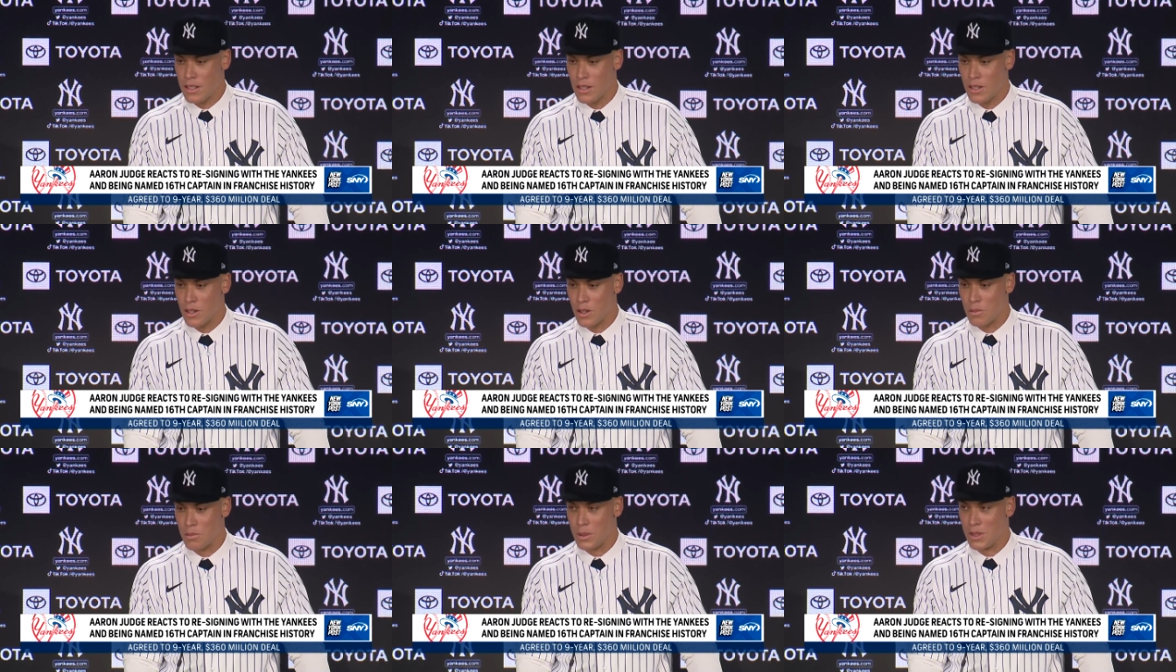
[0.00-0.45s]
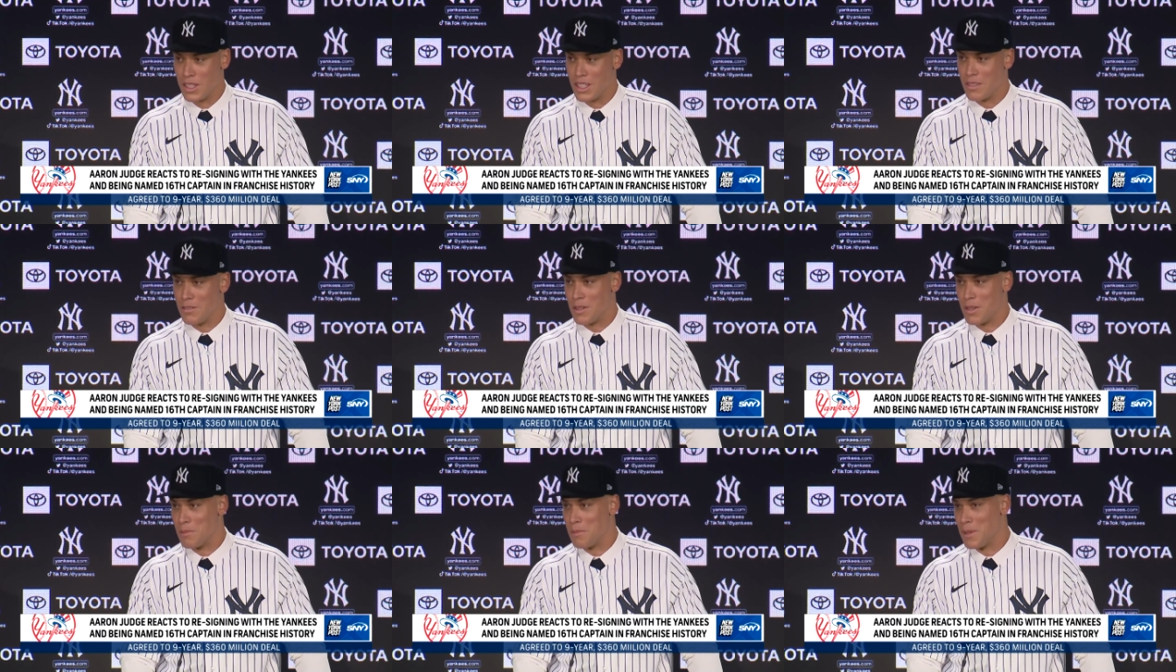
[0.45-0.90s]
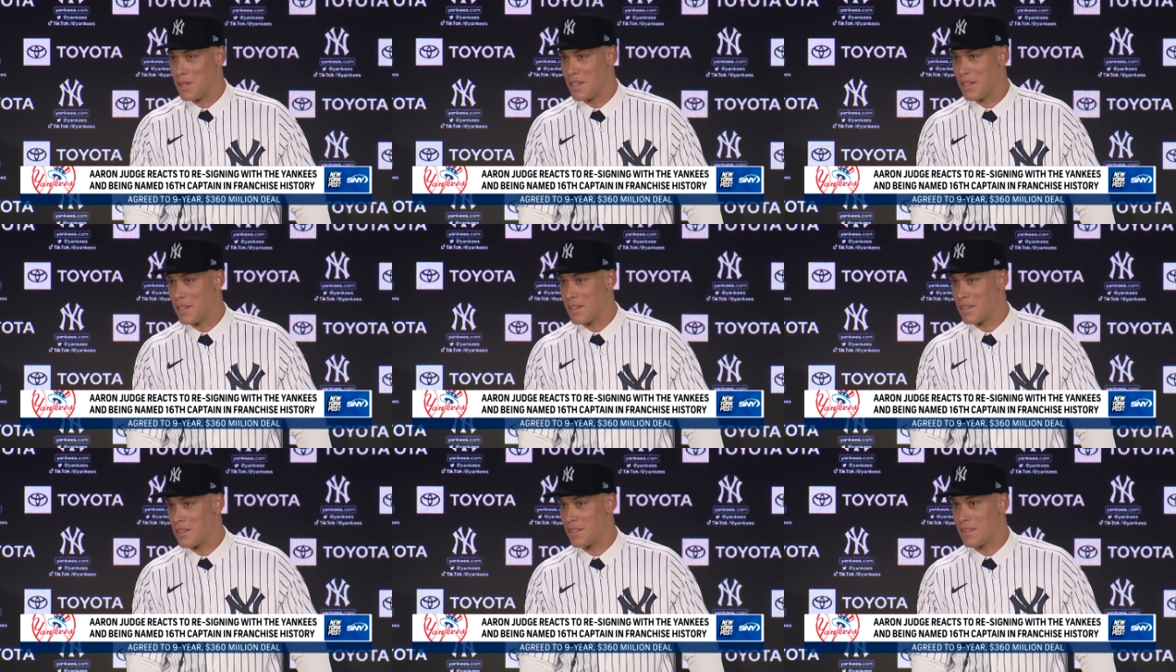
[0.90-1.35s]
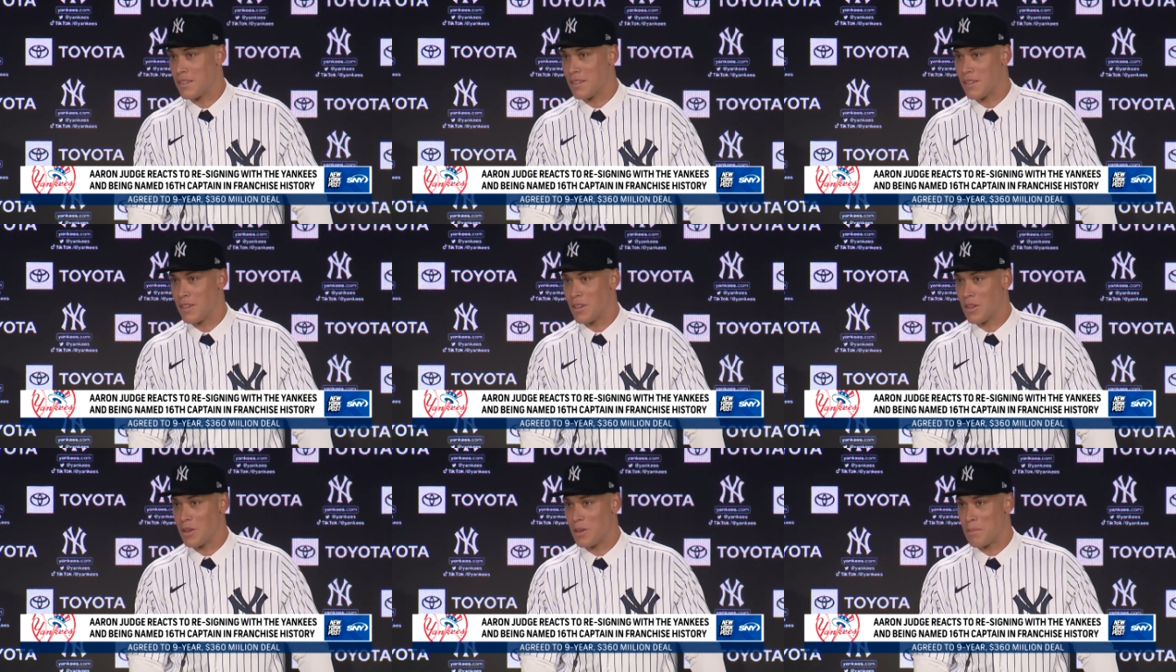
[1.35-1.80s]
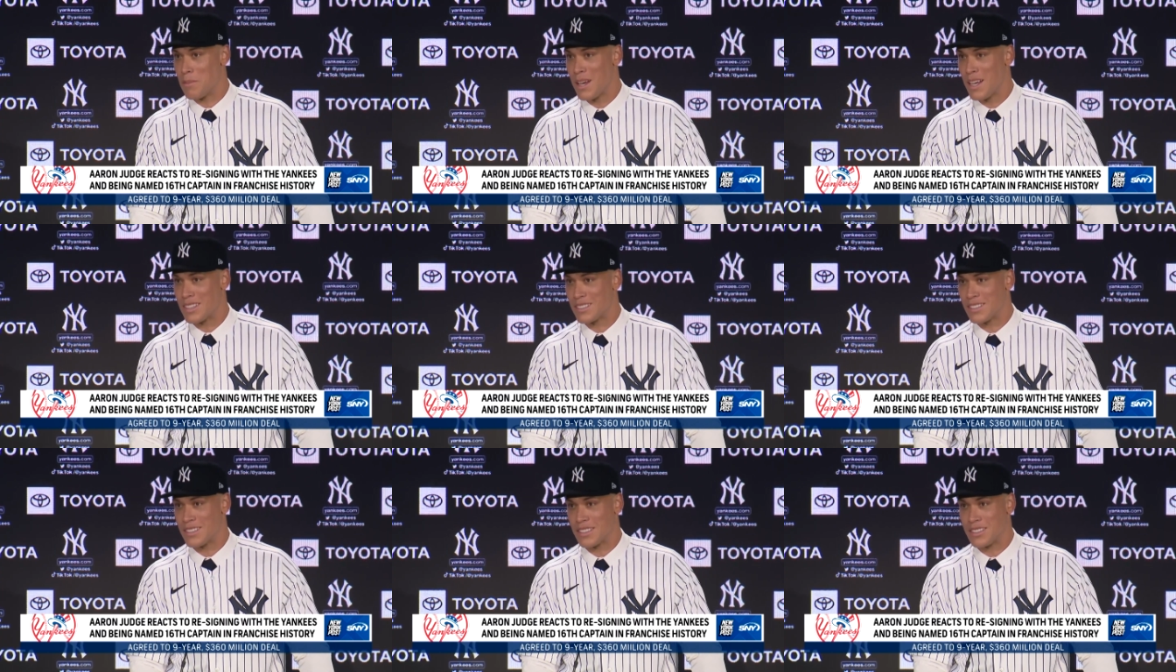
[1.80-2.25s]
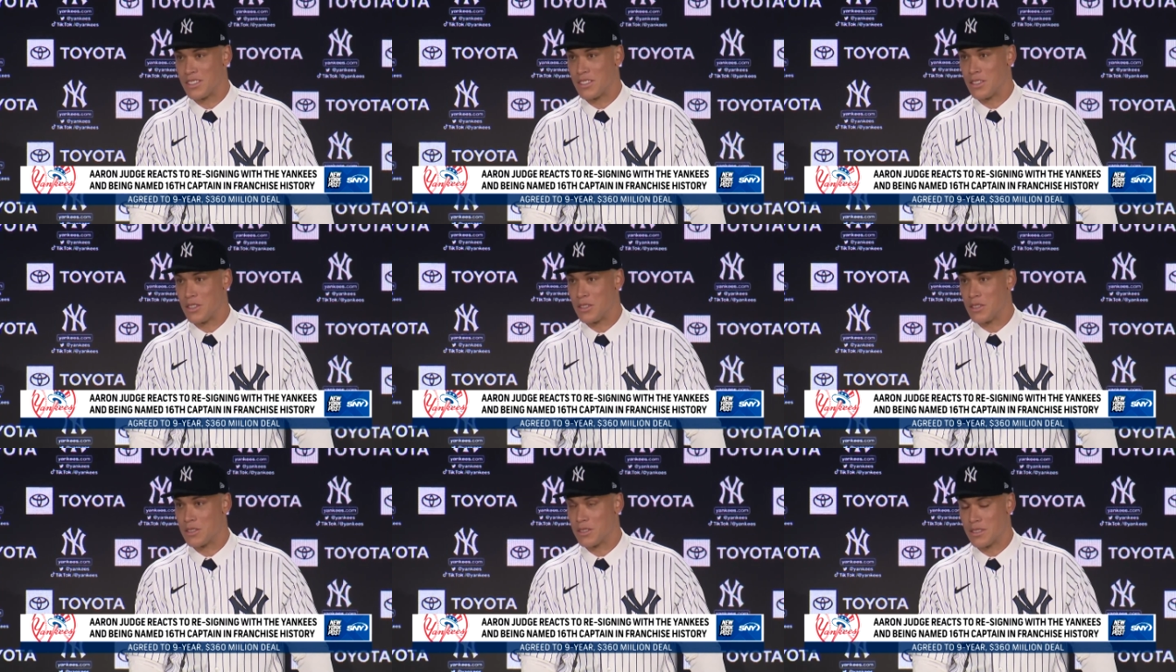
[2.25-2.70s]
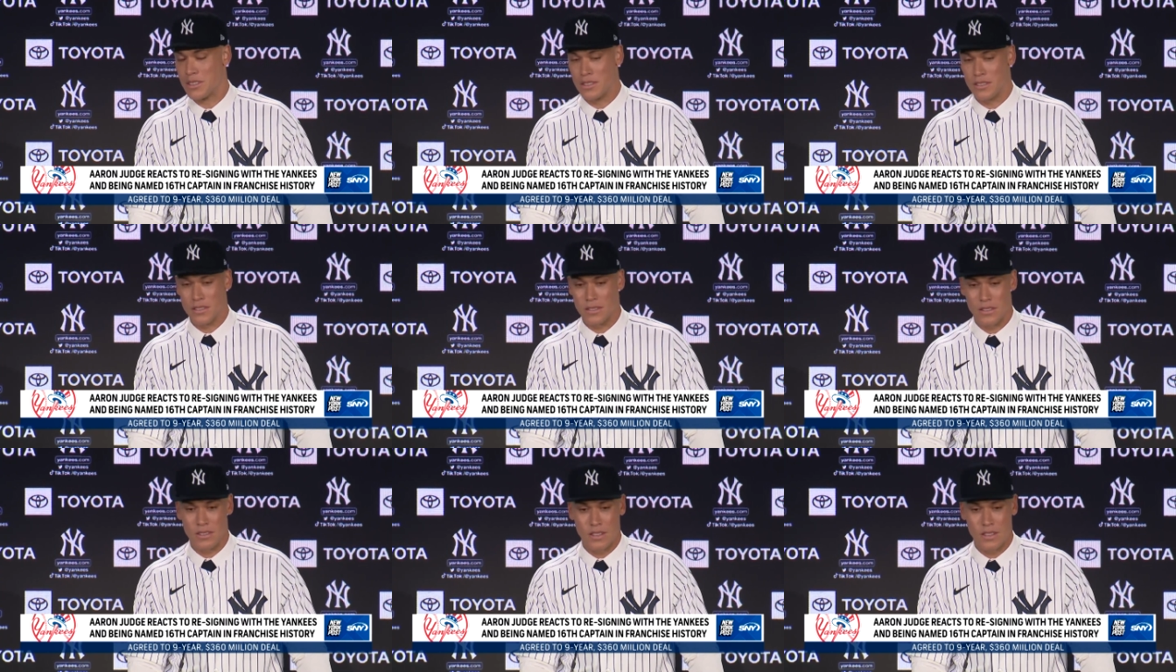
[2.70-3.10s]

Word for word: you know, believing in me, you know, the past six years and,